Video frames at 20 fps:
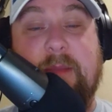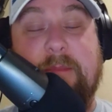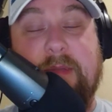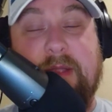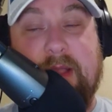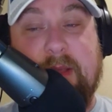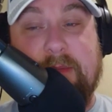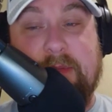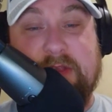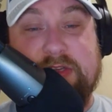up
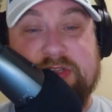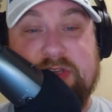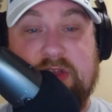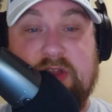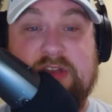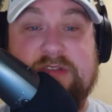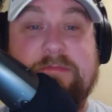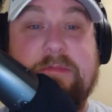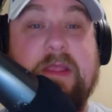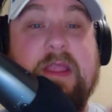a couple extra
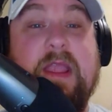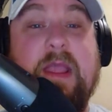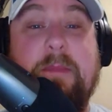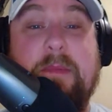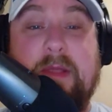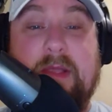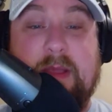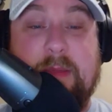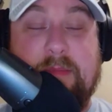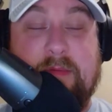yards, picking
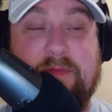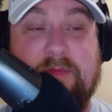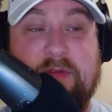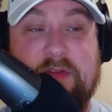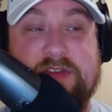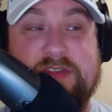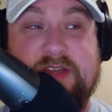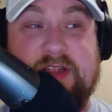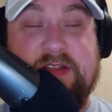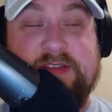up a couple
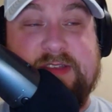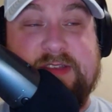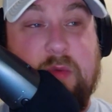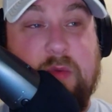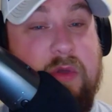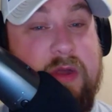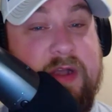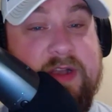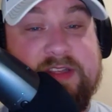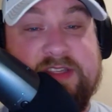first downs. I
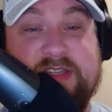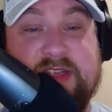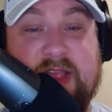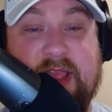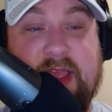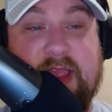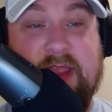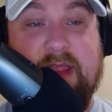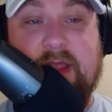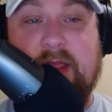want to
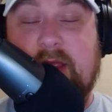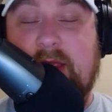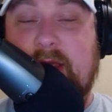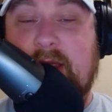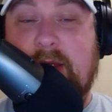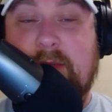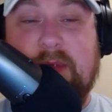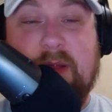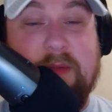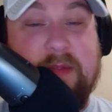say
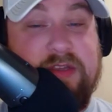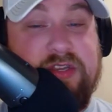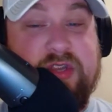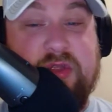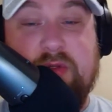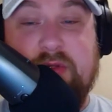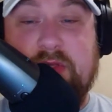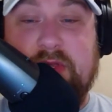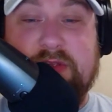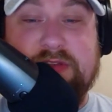probably
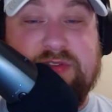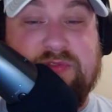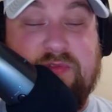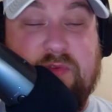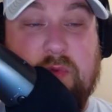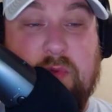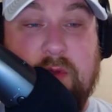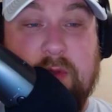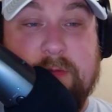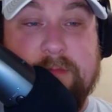two of those
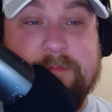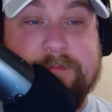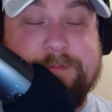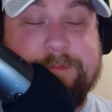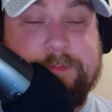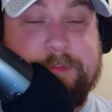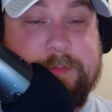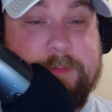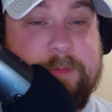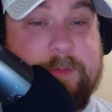four
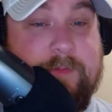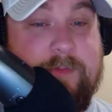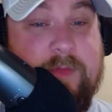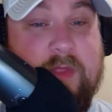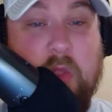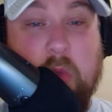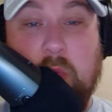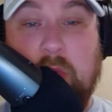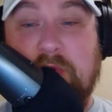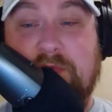
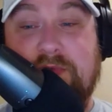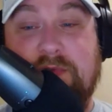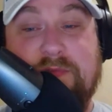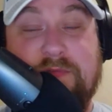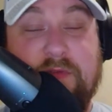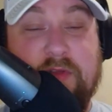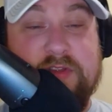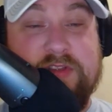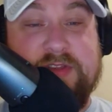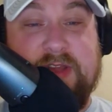were for
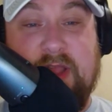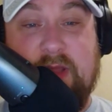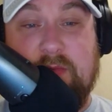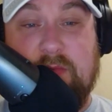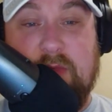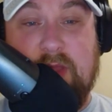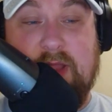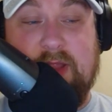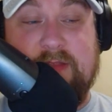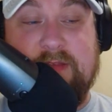first down
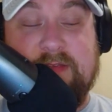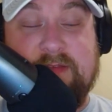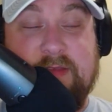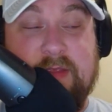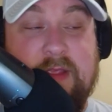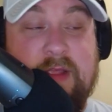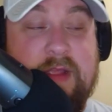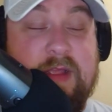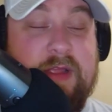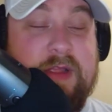runs.
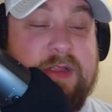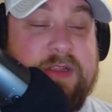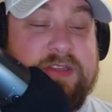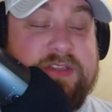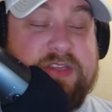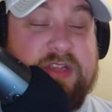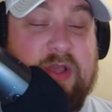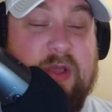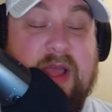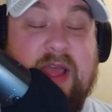
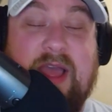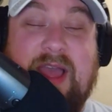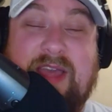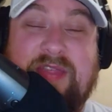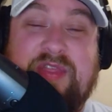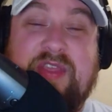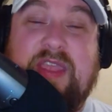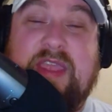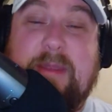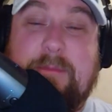So I, I,
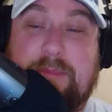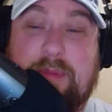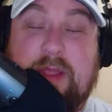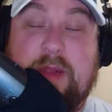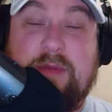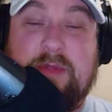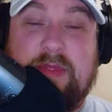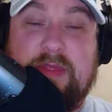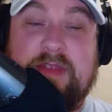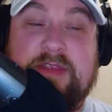think he
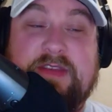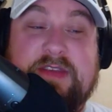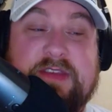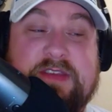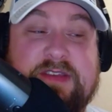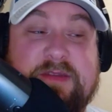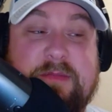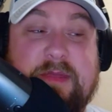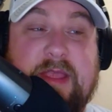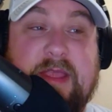played within the
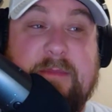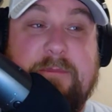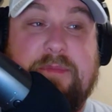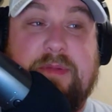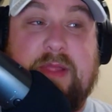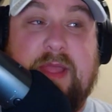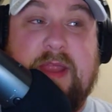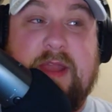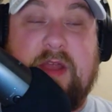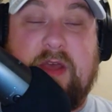system. He
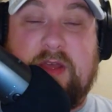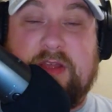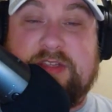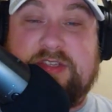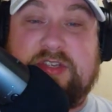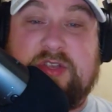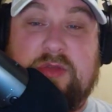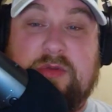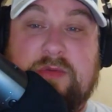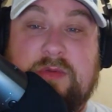played
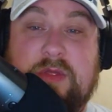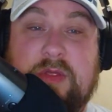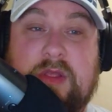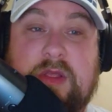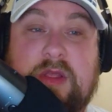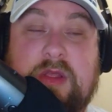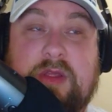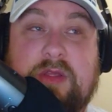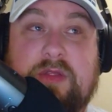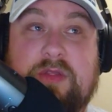also.
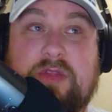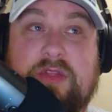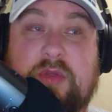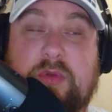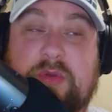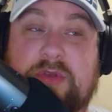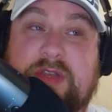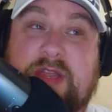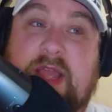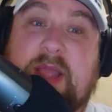
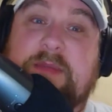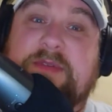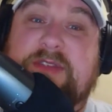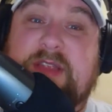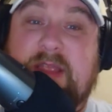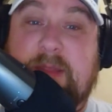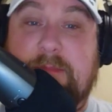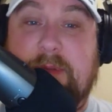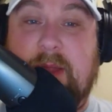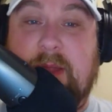There were times
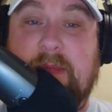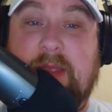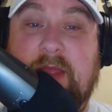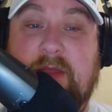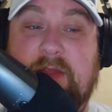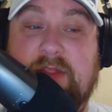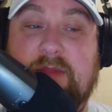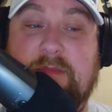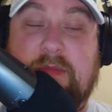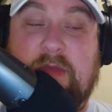that he probably
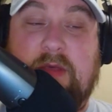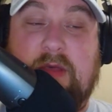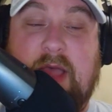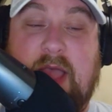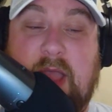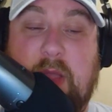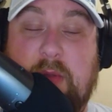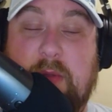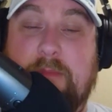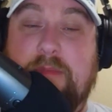held the ball.
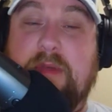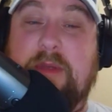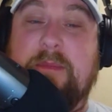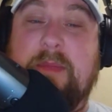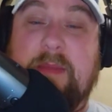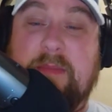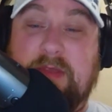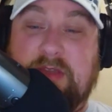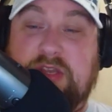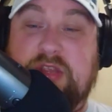I would put
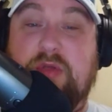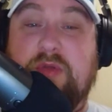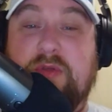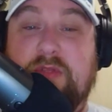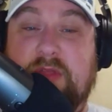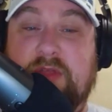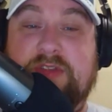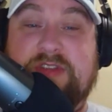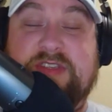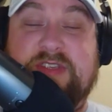maybe two
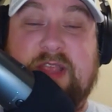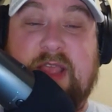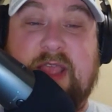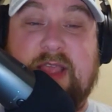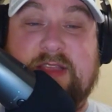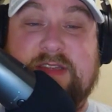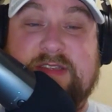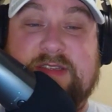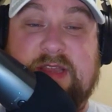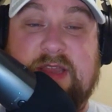of those
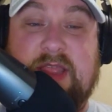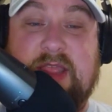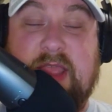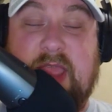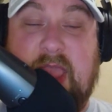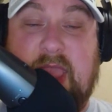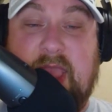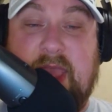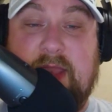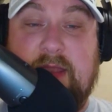sacks that he
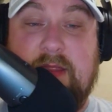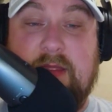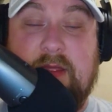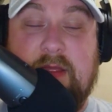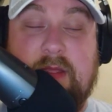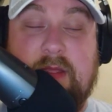had